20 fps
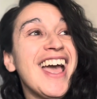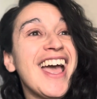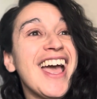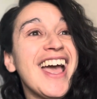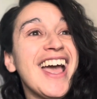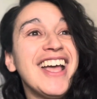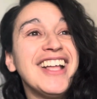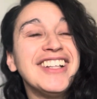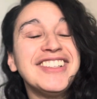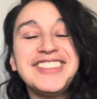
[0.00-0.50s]

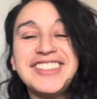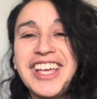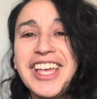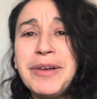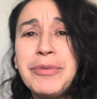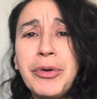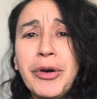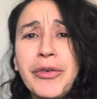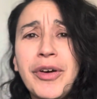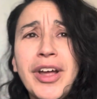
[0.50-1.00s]
And
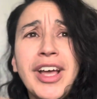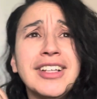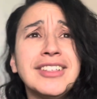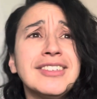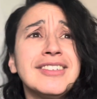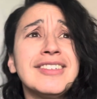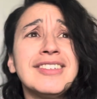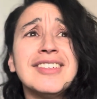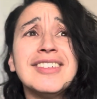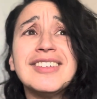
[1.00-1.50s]
take more
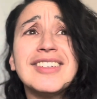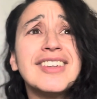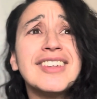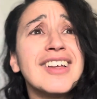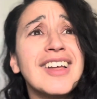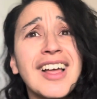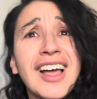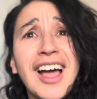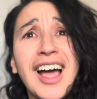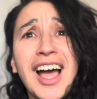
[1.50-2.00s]
rest.
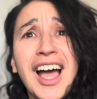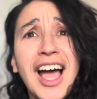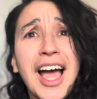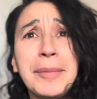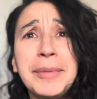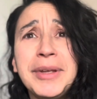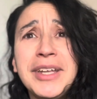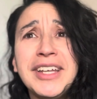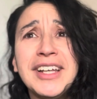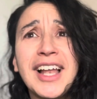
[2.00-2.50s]
I
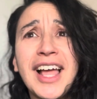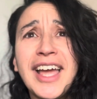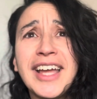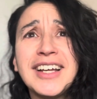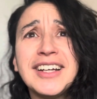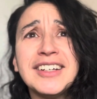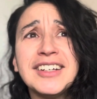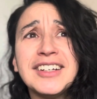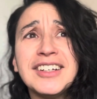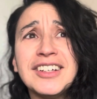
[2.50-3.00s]
mean,
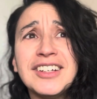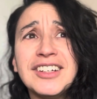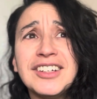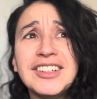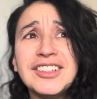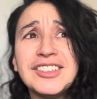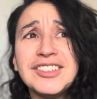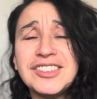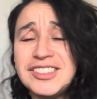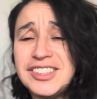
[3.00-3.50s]
like,
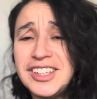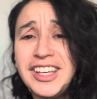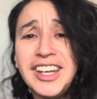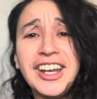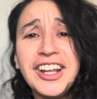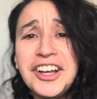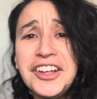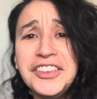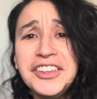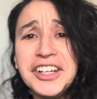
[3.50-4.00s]

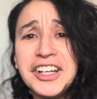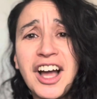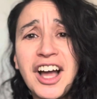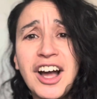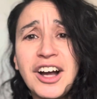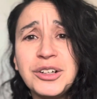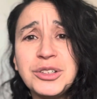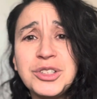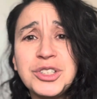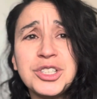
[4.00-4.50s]
sitting on the
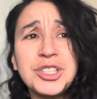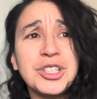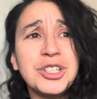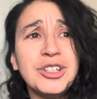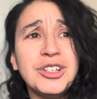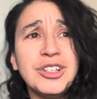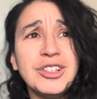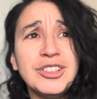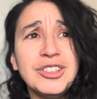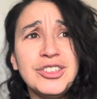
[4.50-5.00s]
couch,
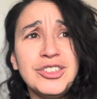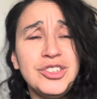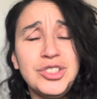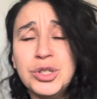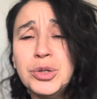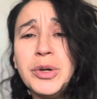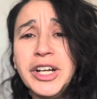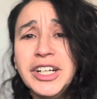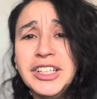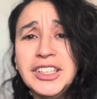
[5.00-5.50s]

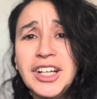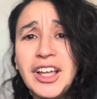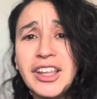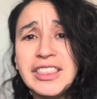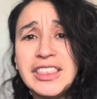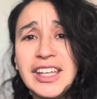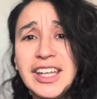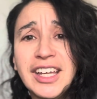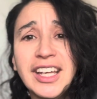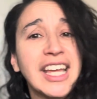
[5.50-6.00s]
doing
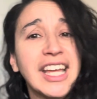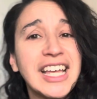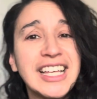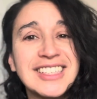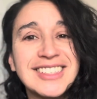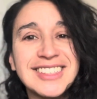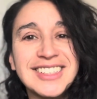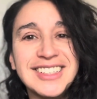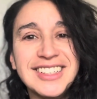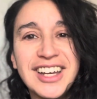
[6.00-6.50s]
nothing
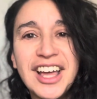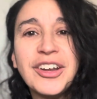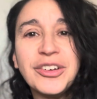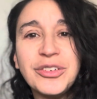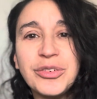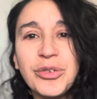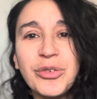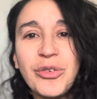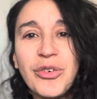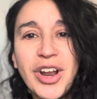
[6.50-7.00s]
is
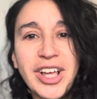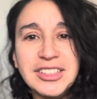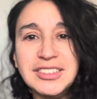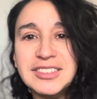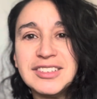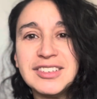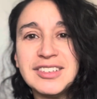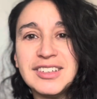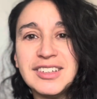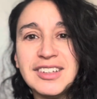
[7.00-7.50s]
not
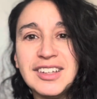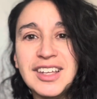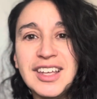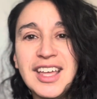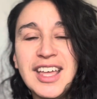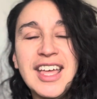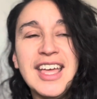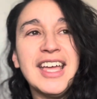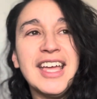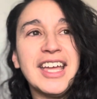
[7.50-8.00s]
rest.
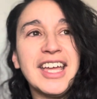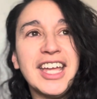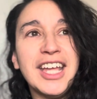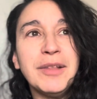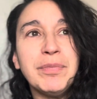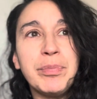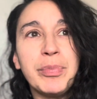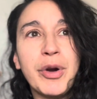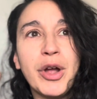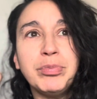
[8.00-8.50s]

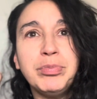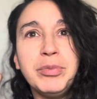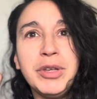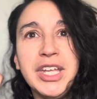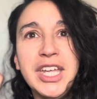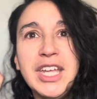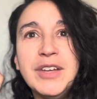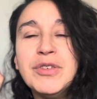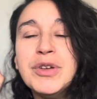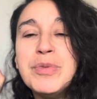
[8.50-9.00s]
It brought me
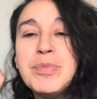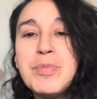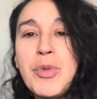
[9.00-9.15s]
even